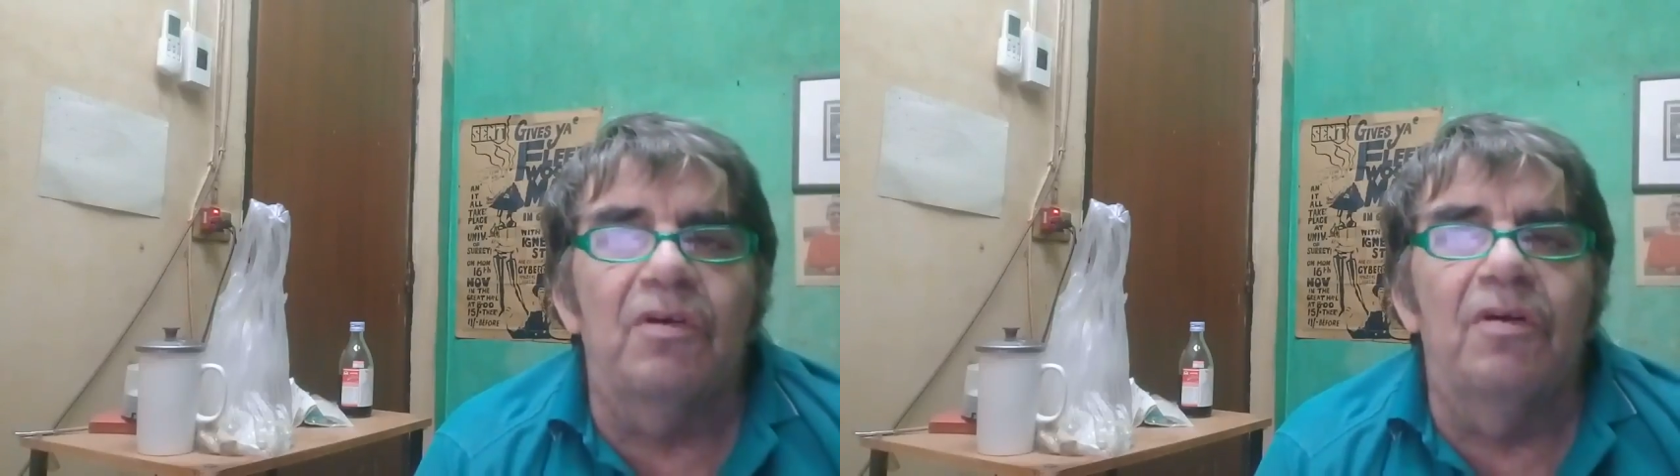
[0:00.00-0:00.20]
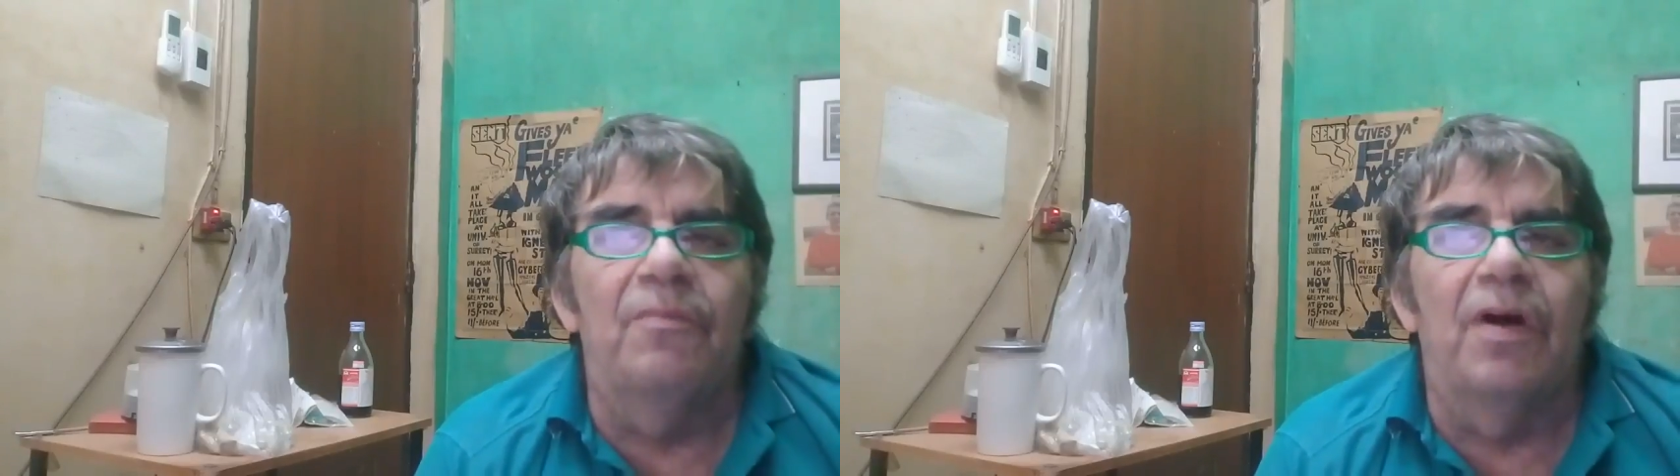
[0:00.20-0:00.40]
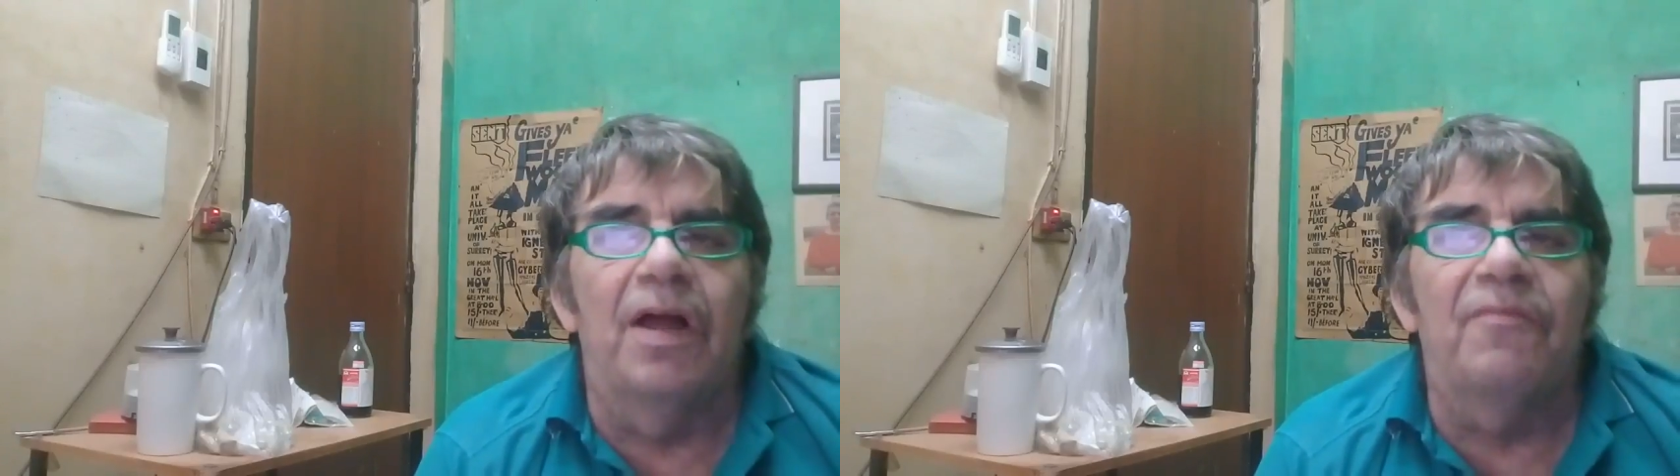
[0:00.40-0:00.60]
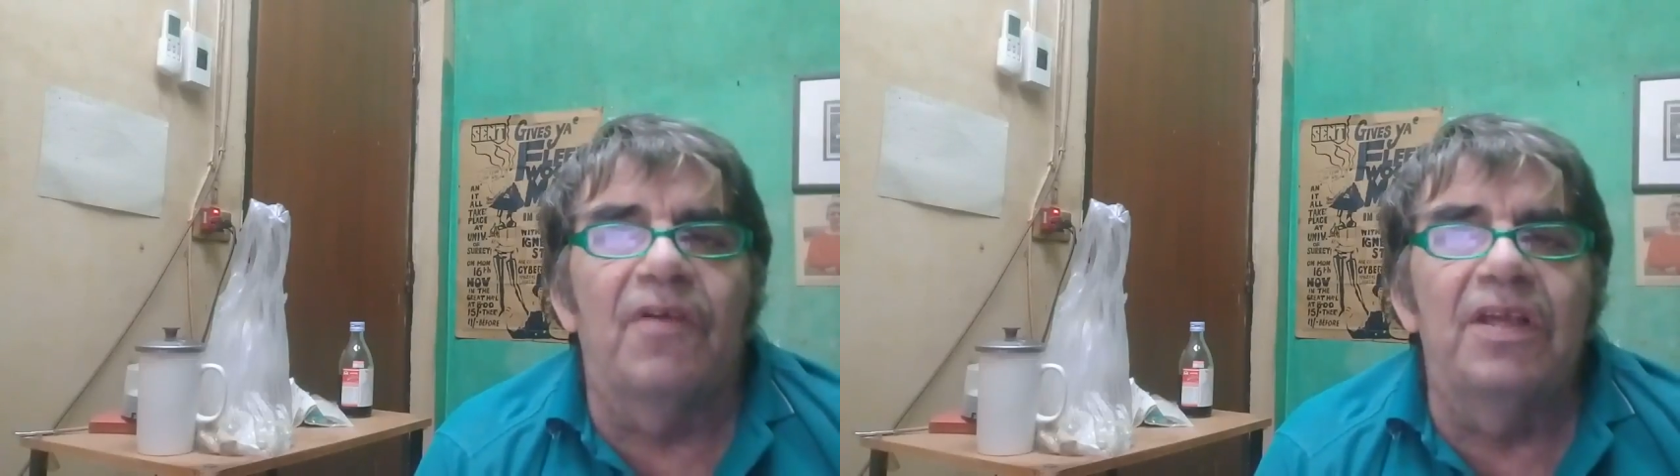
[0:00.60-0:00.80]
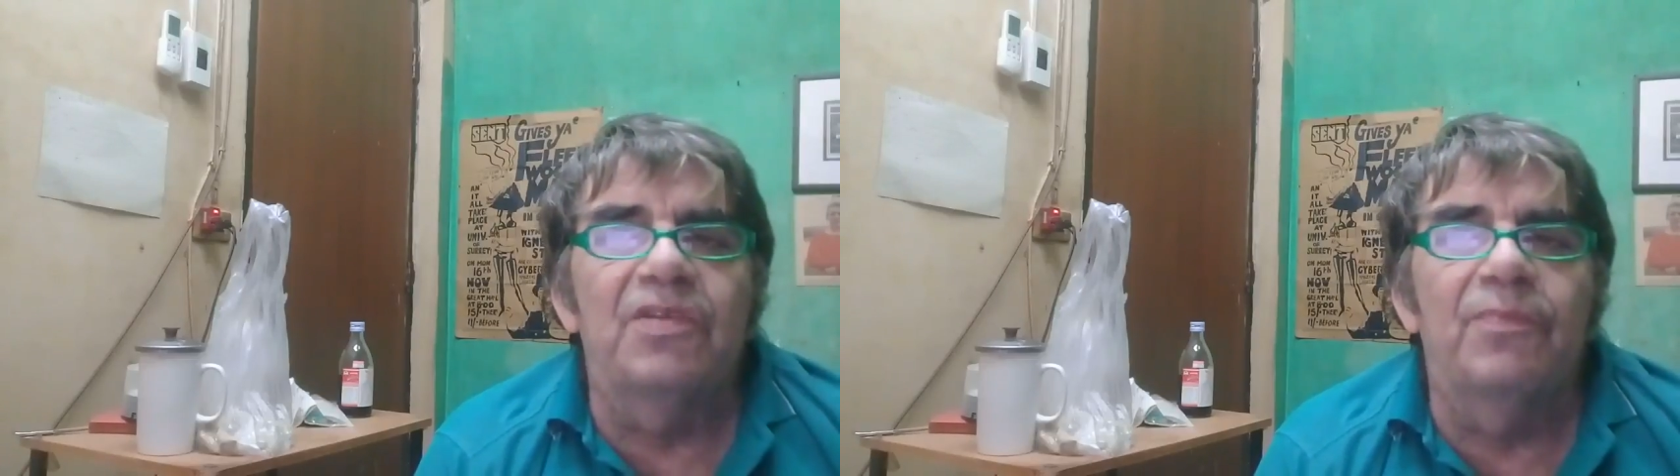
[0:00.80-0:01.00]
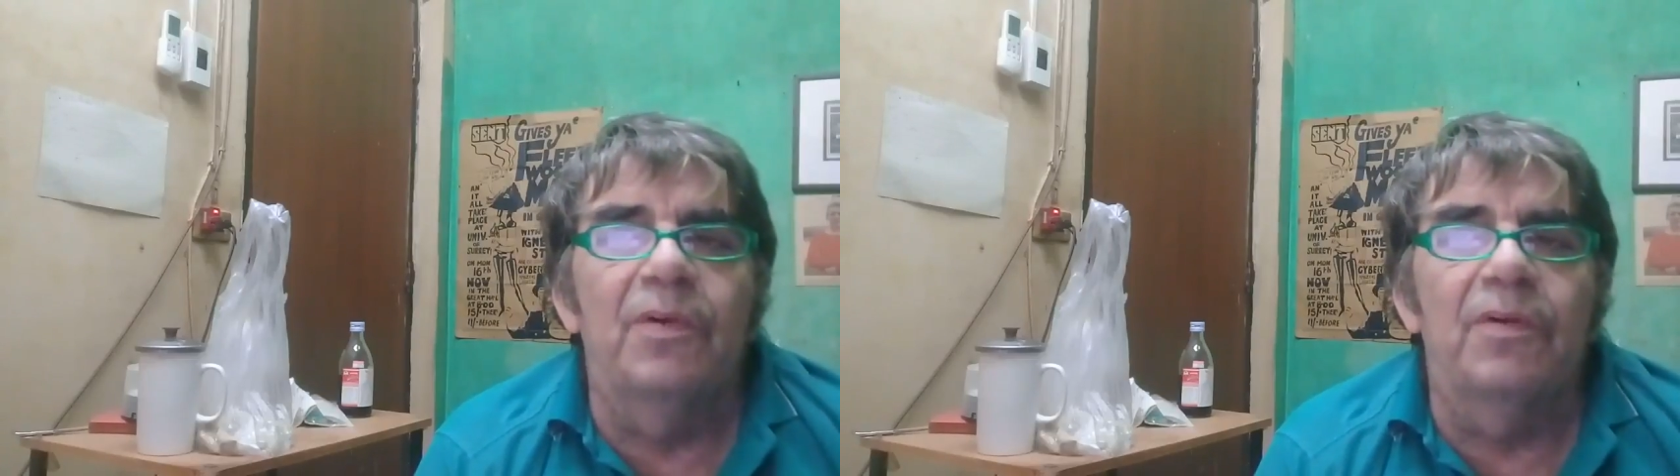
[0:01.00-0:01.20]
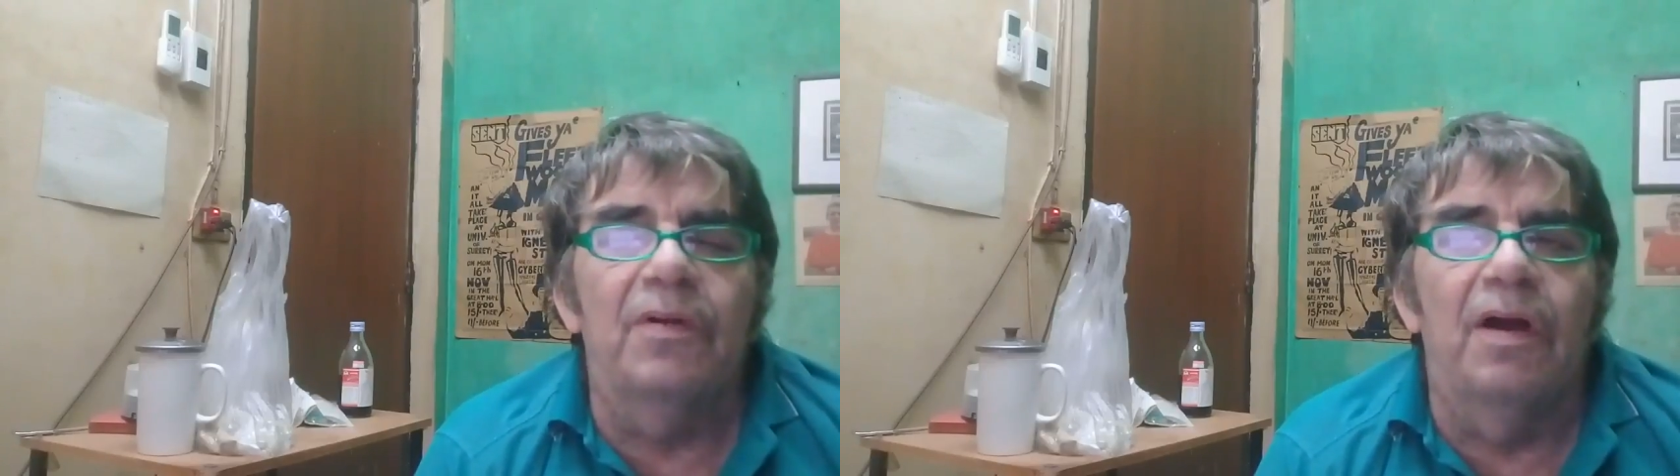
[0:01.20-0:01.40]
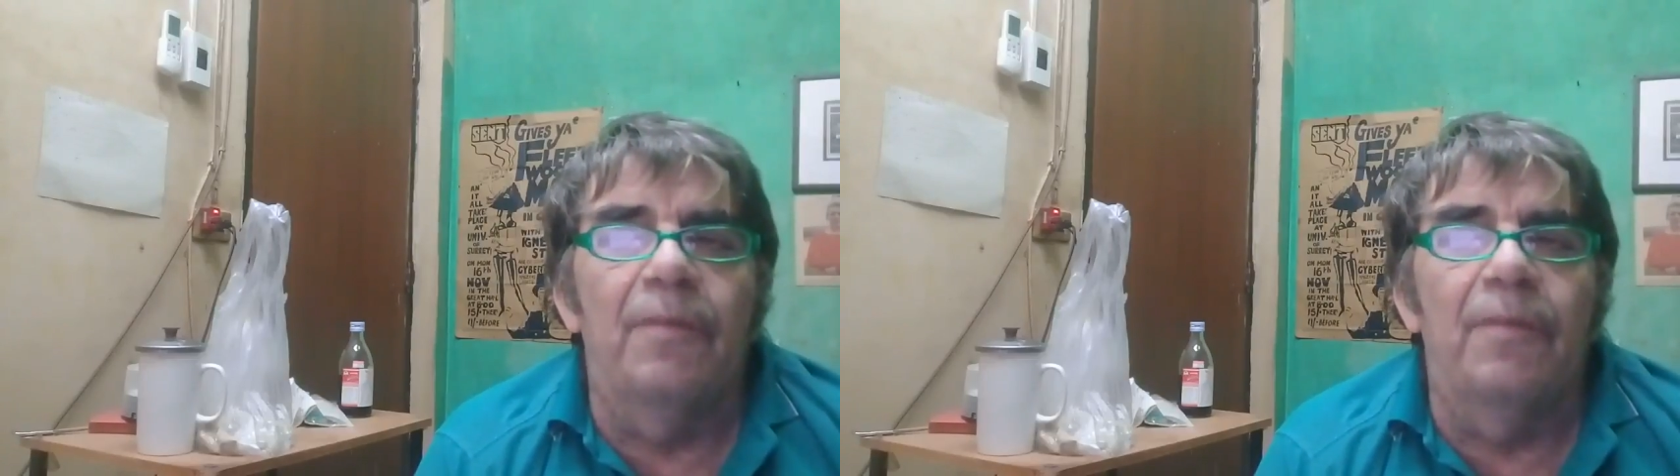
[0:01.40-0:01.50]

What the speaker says: on my Facebook